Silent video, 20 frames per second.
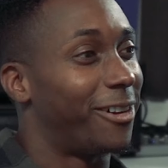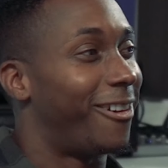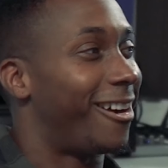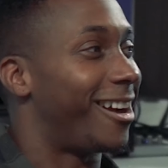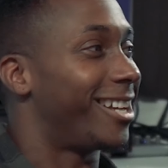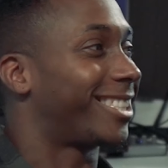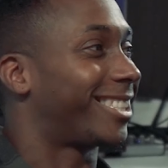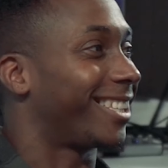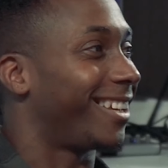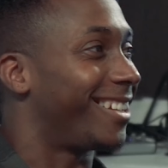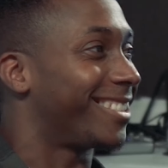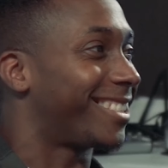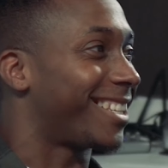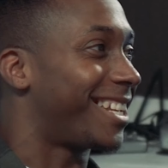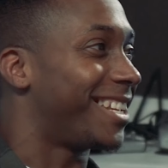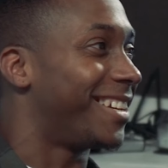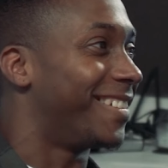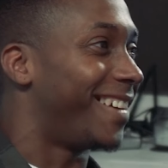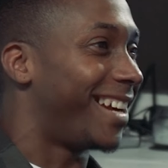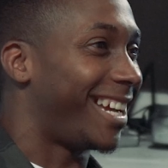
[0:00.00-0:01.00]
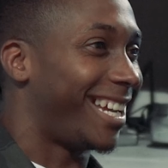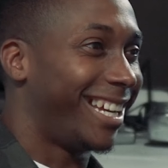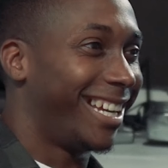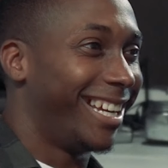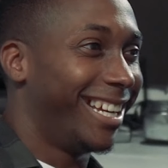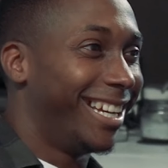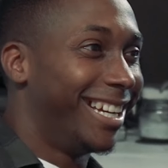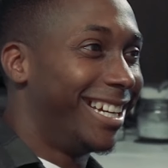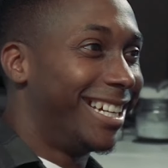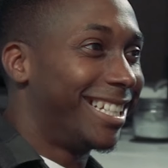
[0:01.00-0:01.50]
the right size anyway.
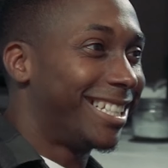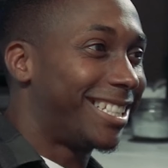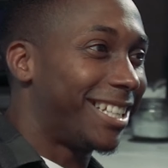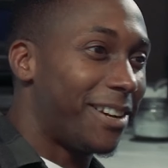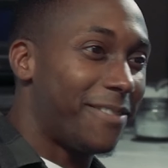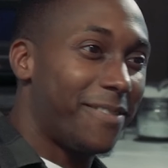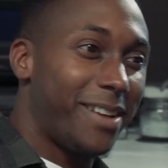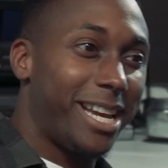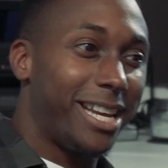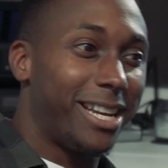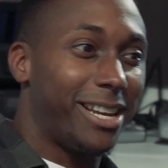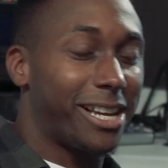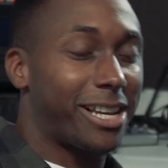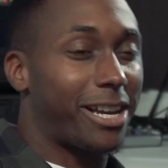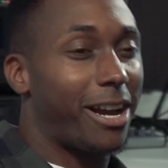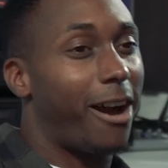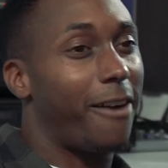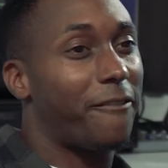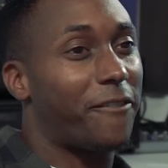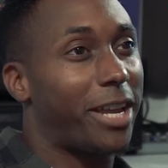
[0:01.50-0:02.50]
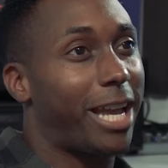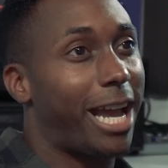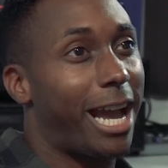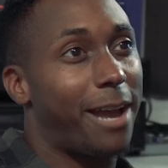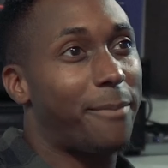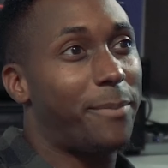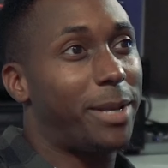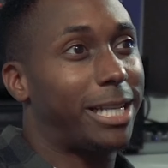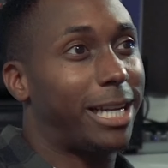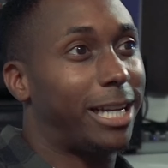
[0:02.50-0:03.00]
Do you yeah. know what I mean? Like, I think
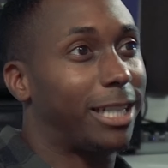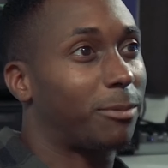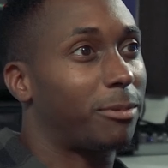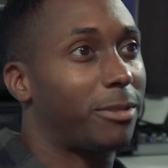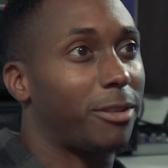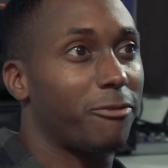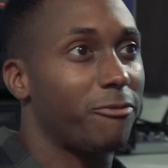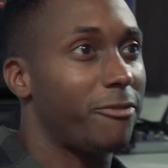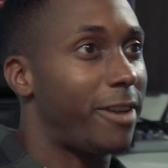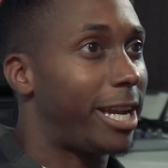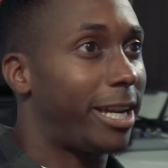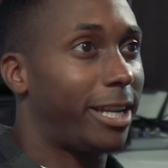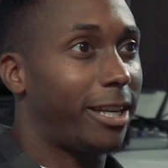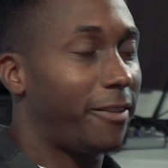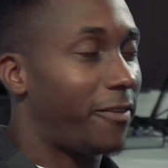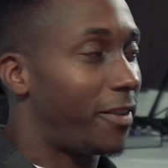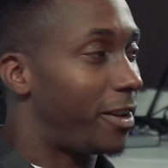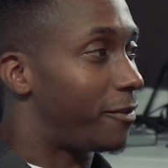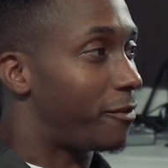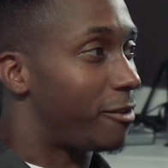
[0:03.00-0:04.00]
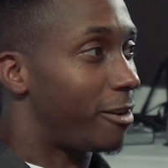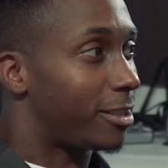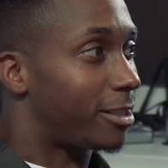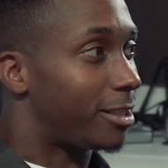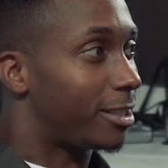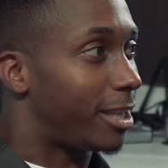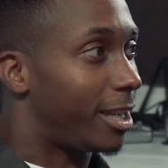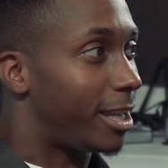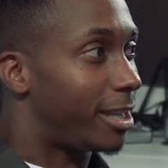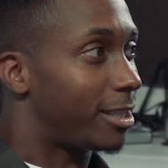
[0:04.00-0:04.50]
hand-me-downs was a regular thing for
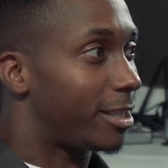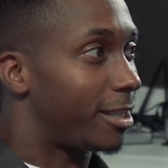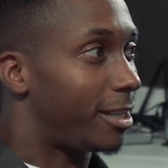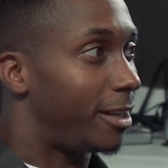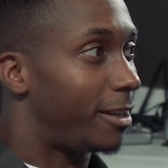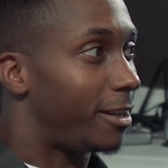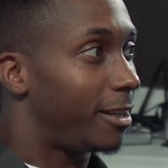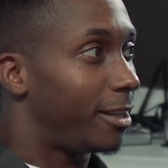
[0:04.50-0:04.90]
us as kids. Oh, yeah, of